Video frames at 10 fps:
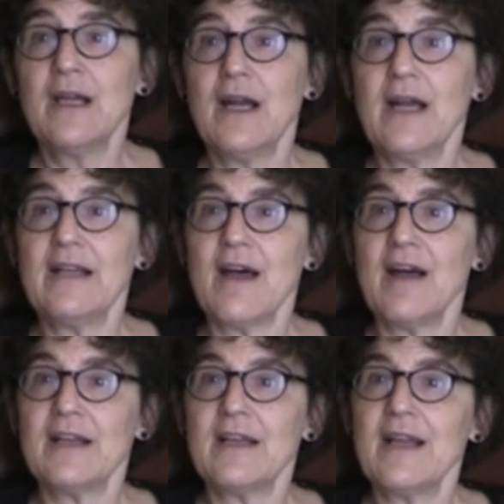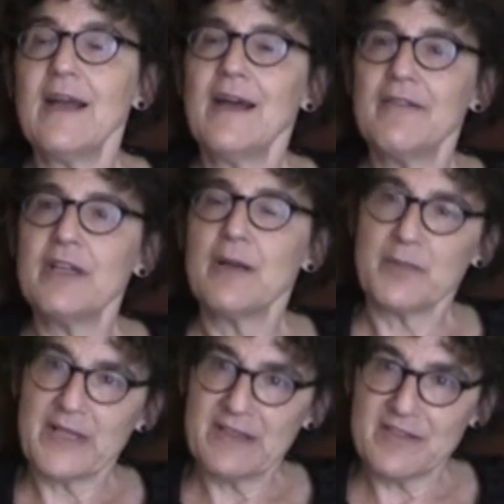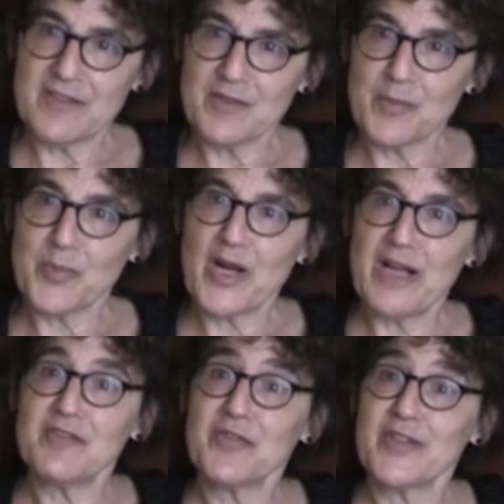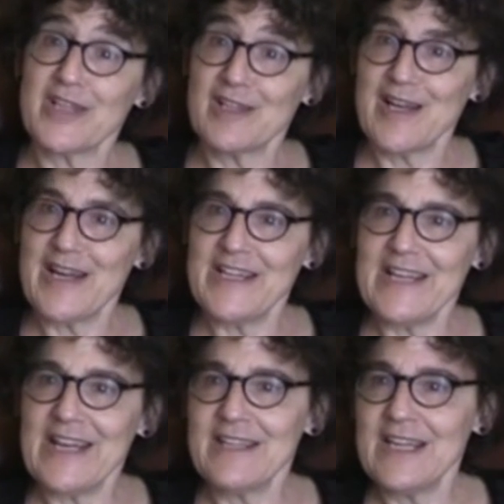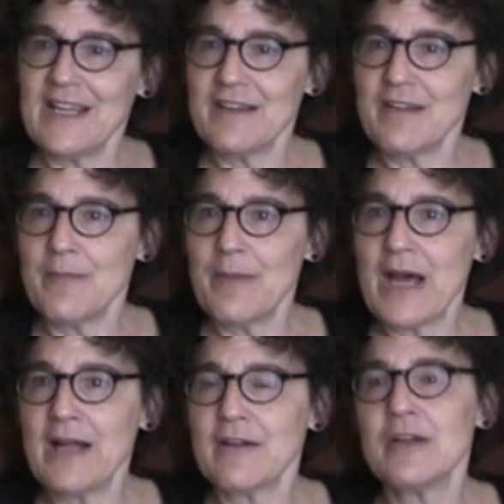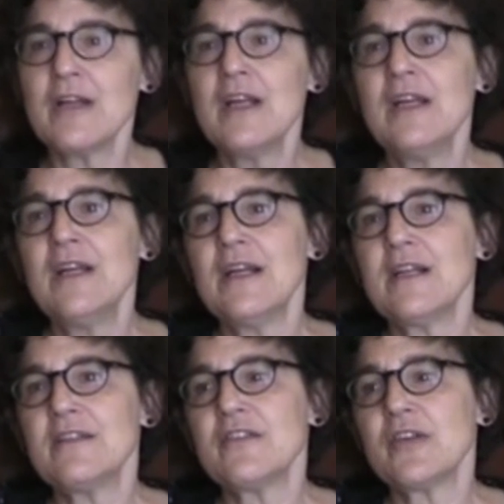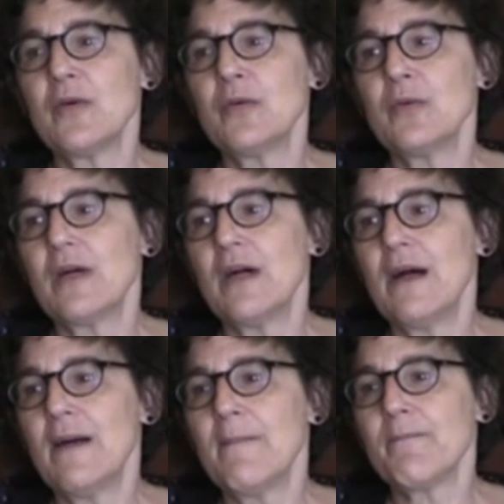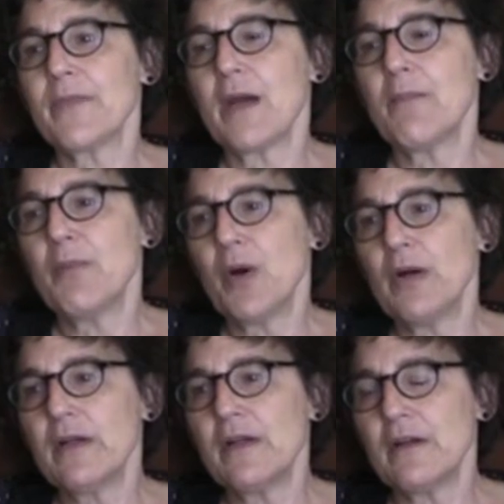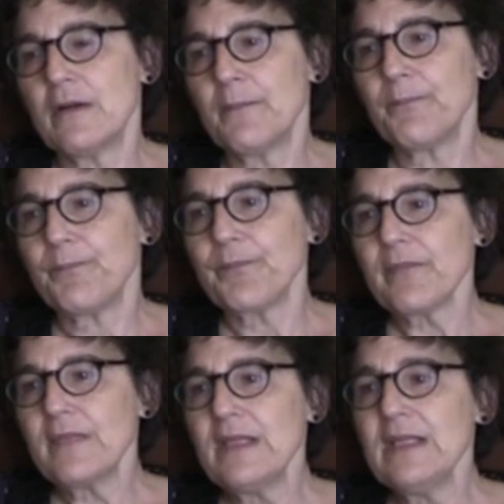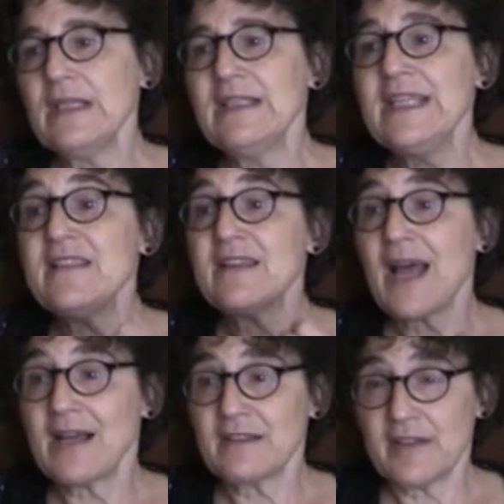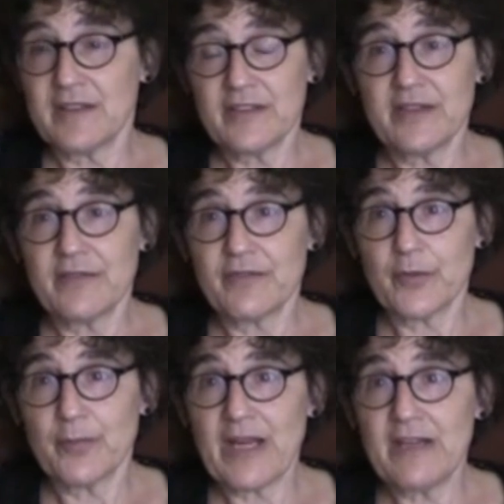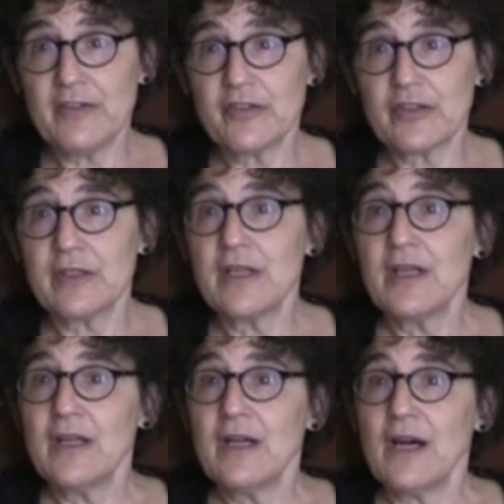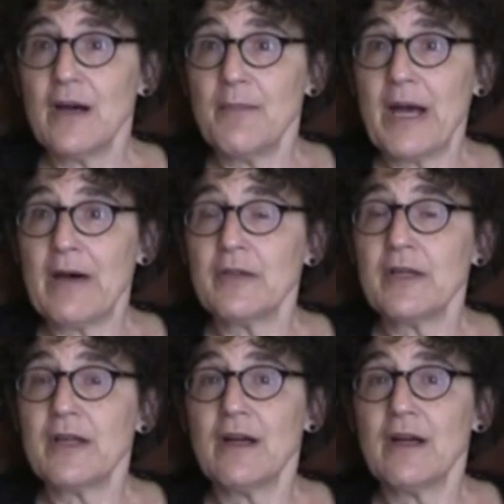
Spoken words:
and not have an unpleasant surprise for the client at the end of the matter. And so a partner needs access to information about